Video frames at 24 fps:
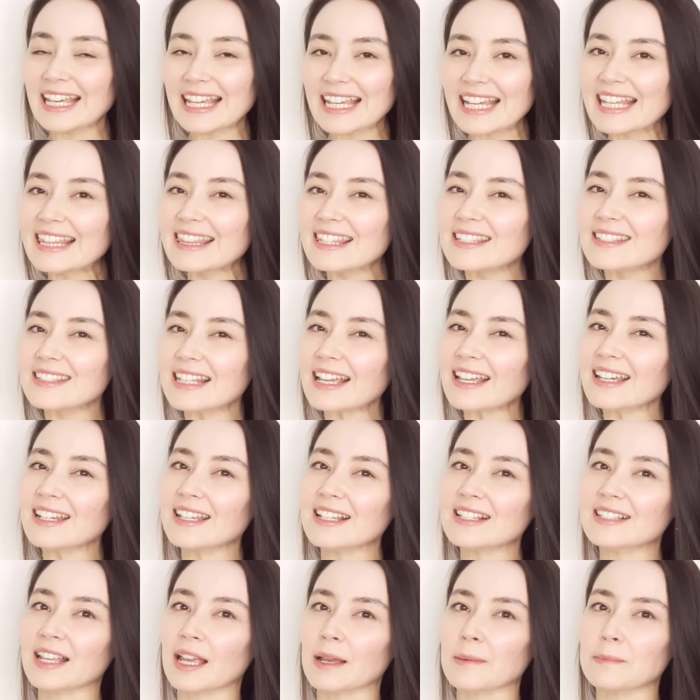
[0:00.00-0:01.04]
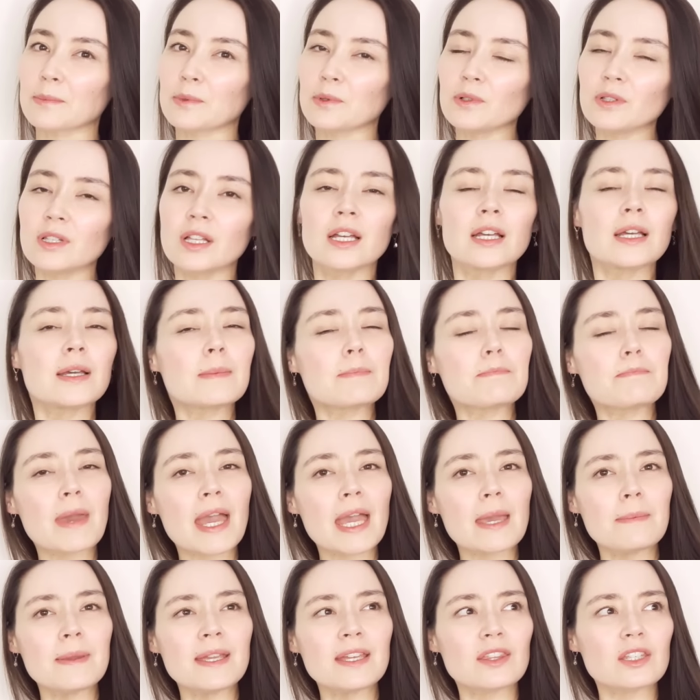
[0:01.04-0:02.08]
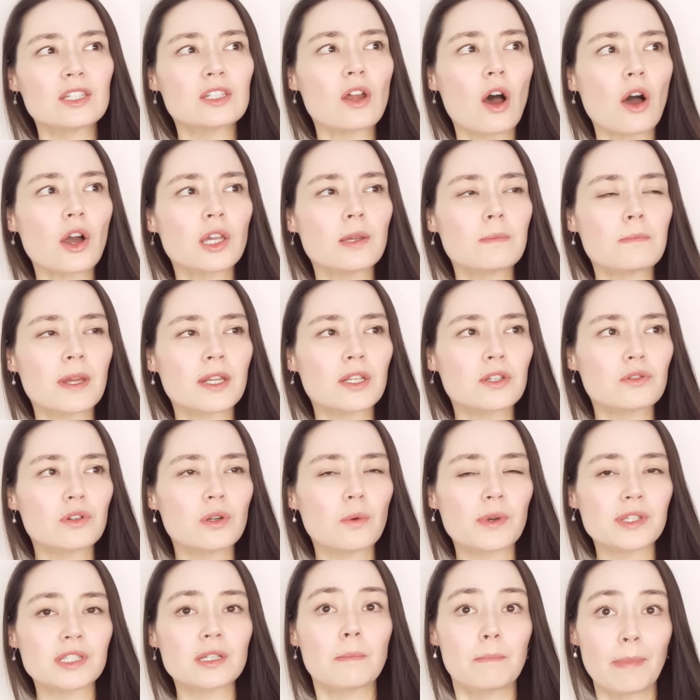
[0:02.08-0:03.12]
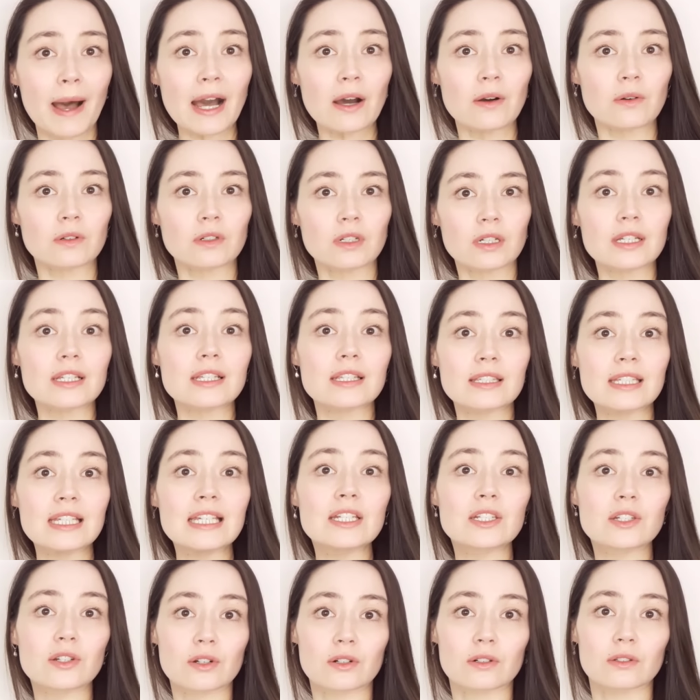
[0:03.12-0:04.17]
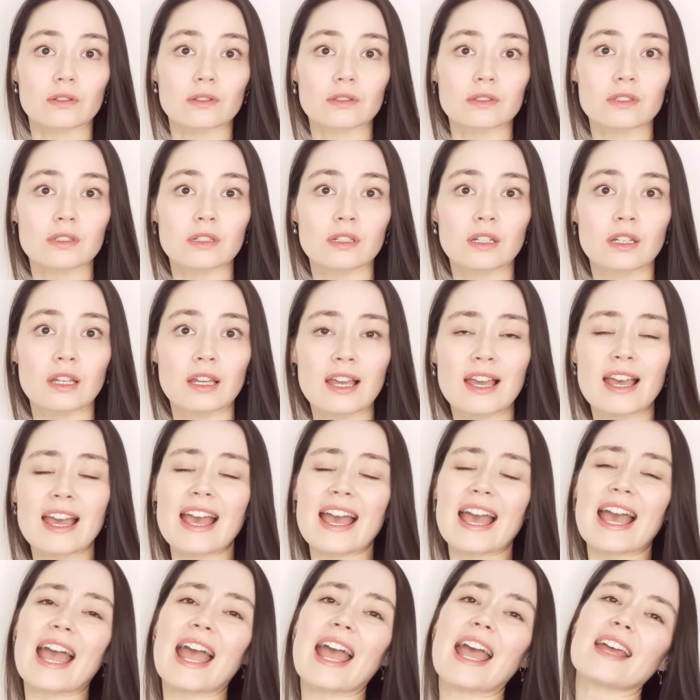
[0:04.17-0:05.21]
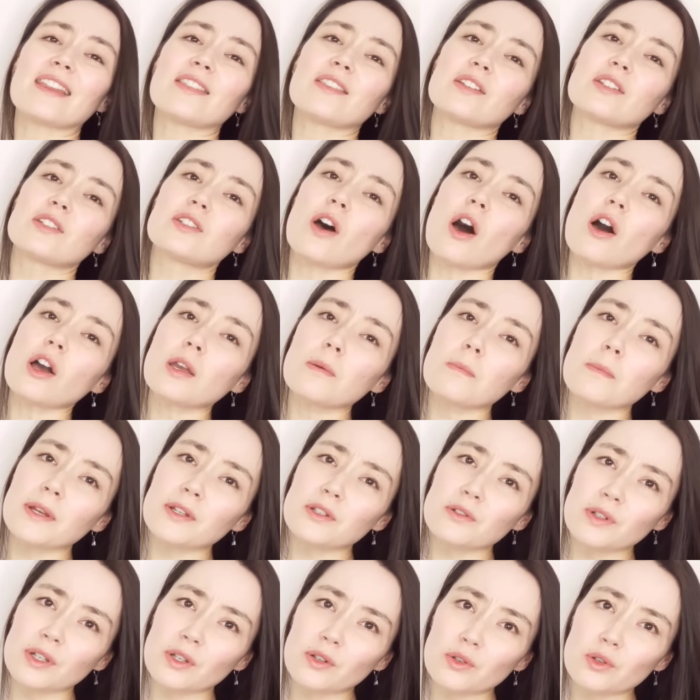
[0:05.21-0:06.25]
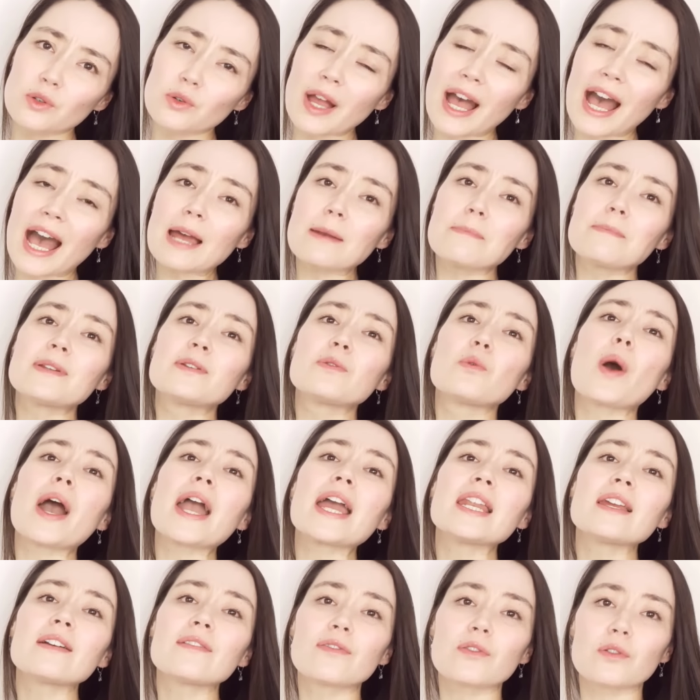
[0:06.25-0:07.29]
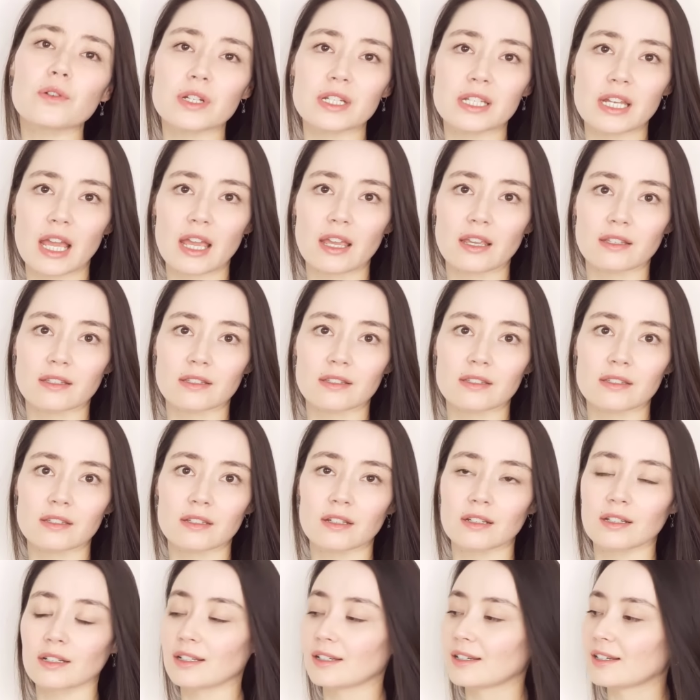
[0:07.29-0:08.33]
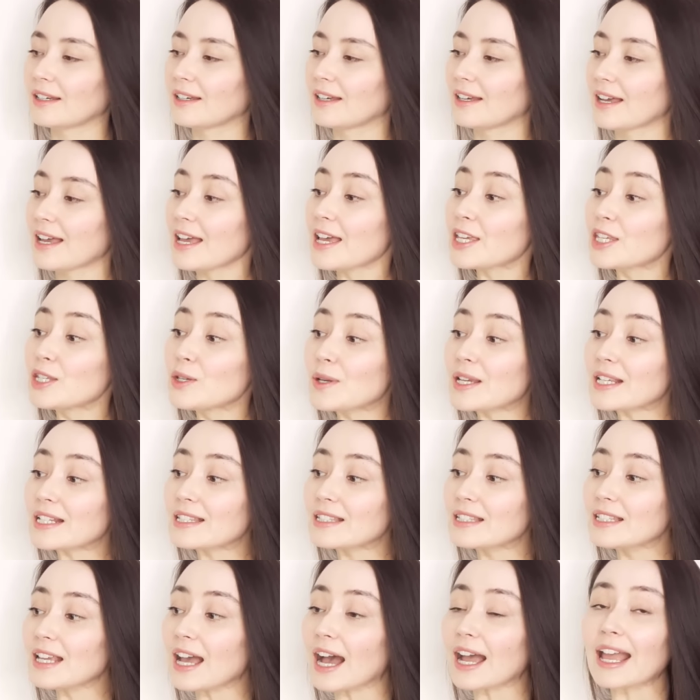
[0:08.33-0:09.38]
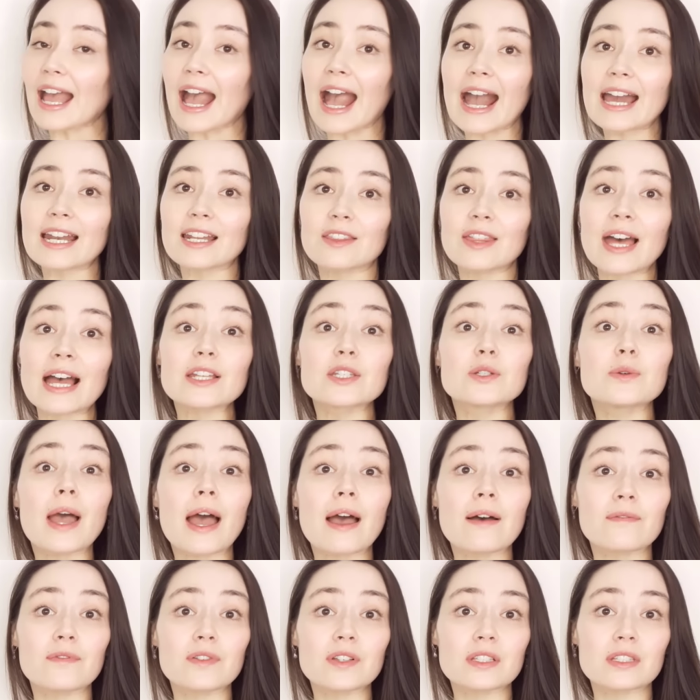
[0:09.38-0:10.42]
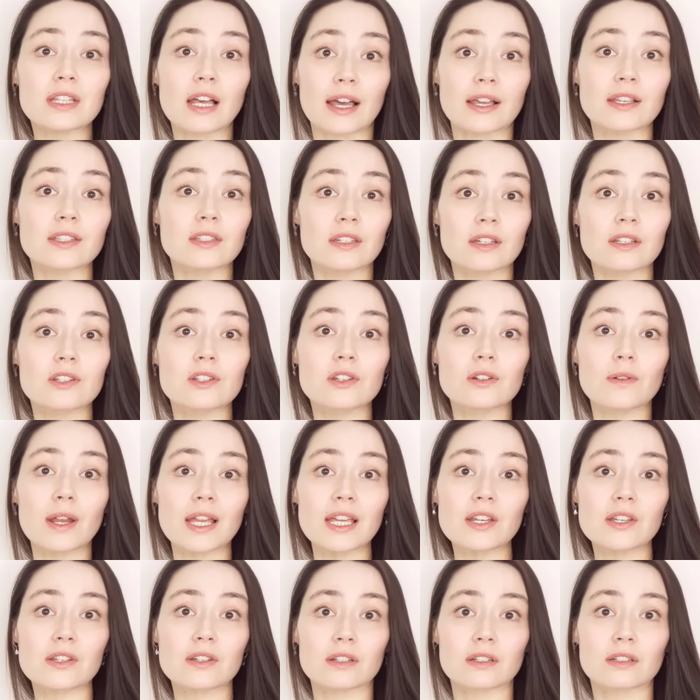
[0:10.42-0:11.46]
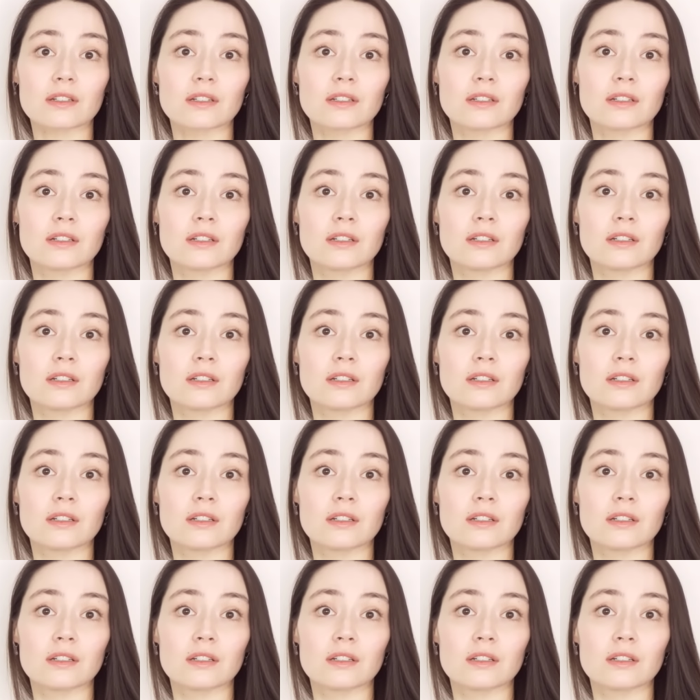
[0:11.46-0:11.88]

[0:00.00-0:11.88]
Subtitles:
In the second example, maybe the documentary was about sea turtles, and the documentary crew had been waiting for days. You can see I added that to emphasize duration.